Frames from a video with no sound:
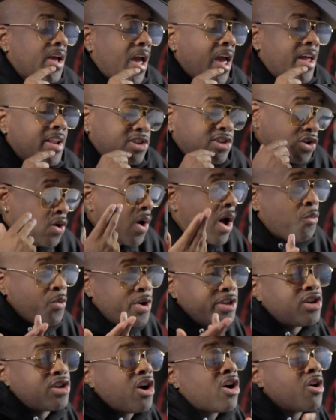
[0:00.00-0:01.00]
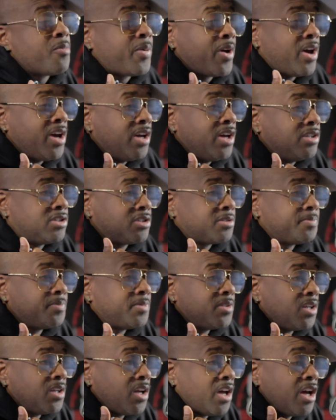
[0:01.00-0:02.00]
And so I went to her page,
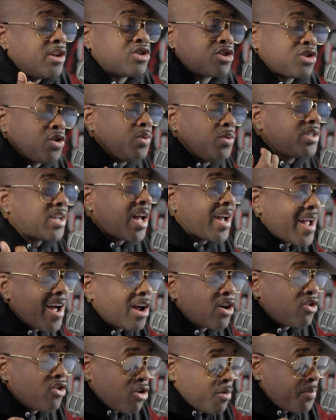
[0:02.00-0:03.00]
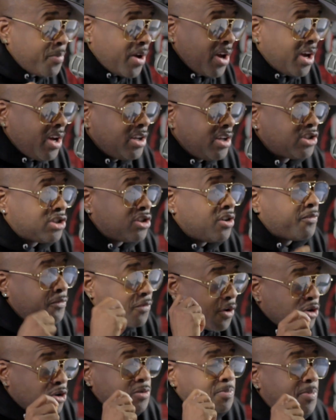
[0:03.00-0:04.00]
and soon as I got on her page, the
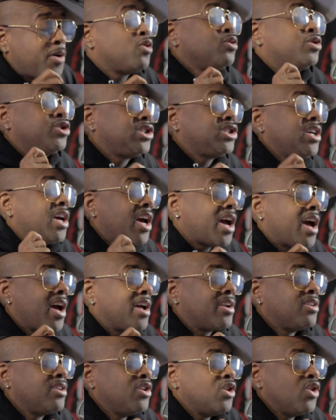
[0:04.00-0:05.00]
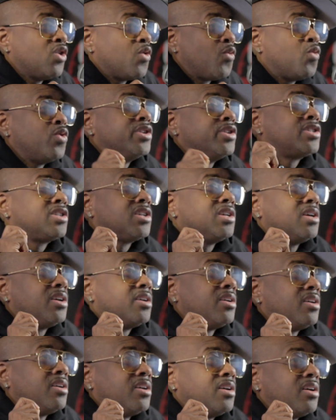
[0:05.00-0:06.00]
first post she had was
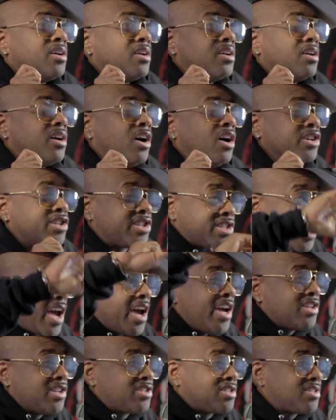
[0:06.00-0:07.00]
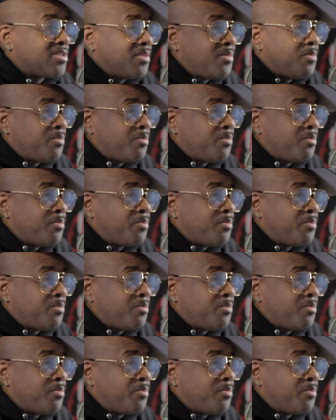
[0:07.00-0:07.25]
a Saints